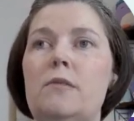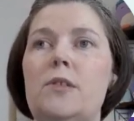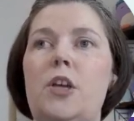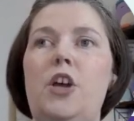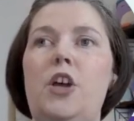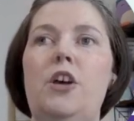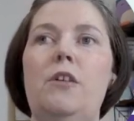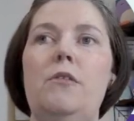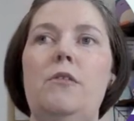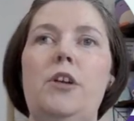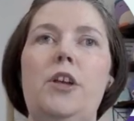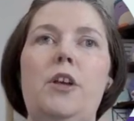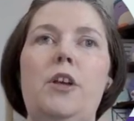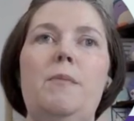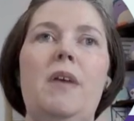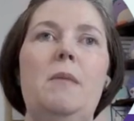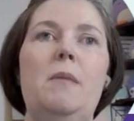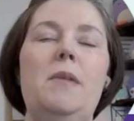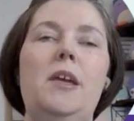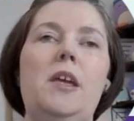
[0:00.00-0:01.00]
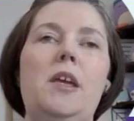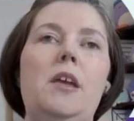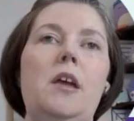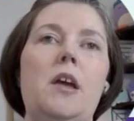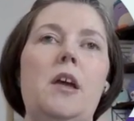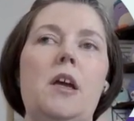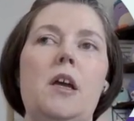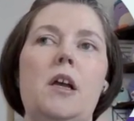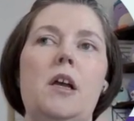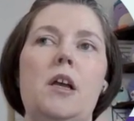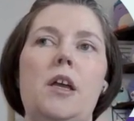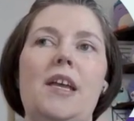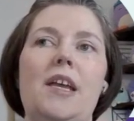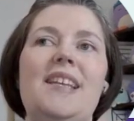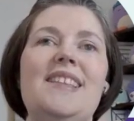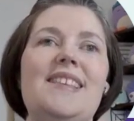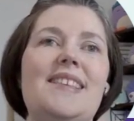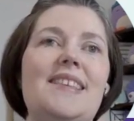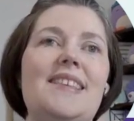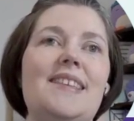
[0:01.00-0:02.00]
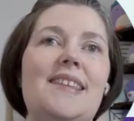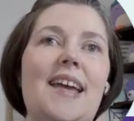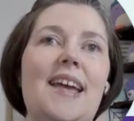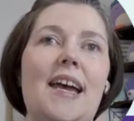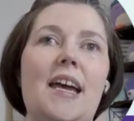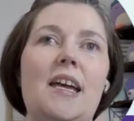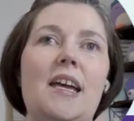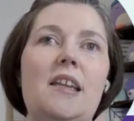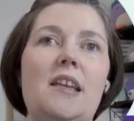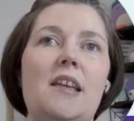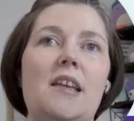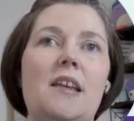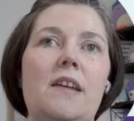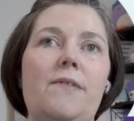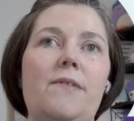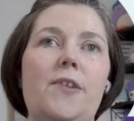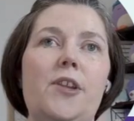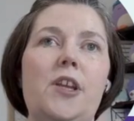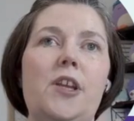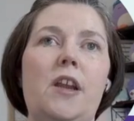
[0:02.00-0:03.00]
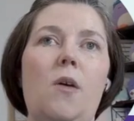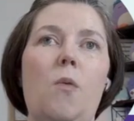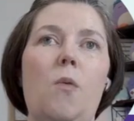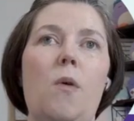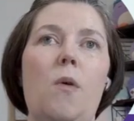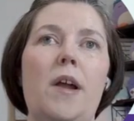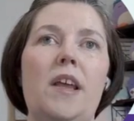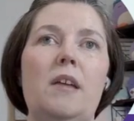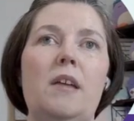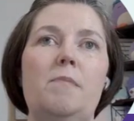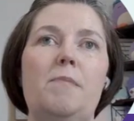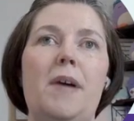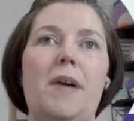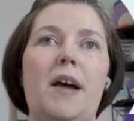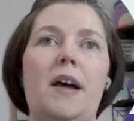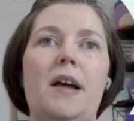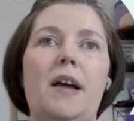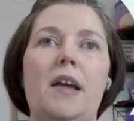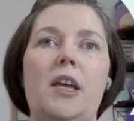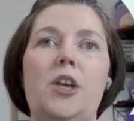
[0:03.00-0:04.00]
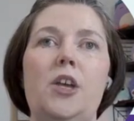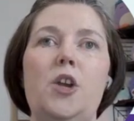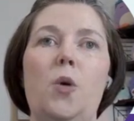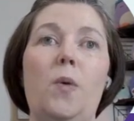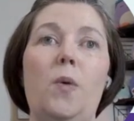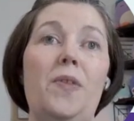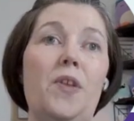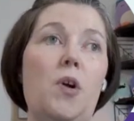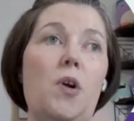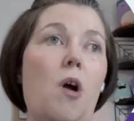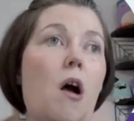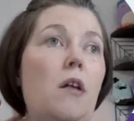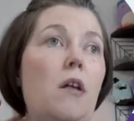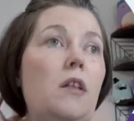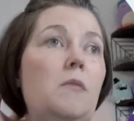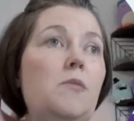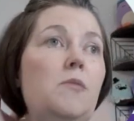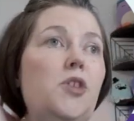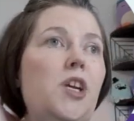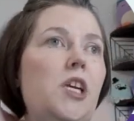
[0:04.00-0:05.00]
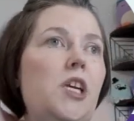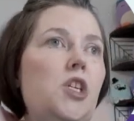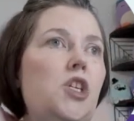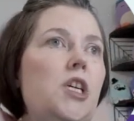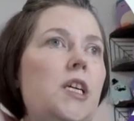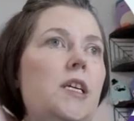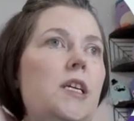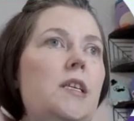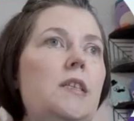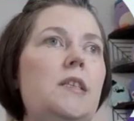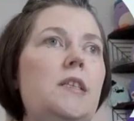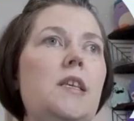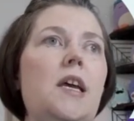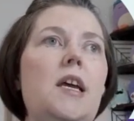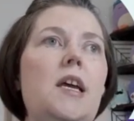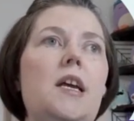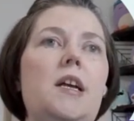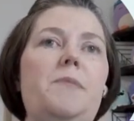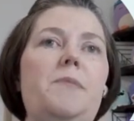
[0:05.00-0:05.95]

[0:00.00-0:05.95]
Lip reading: So, maybe instead, if you didn't want it by, when the column changes,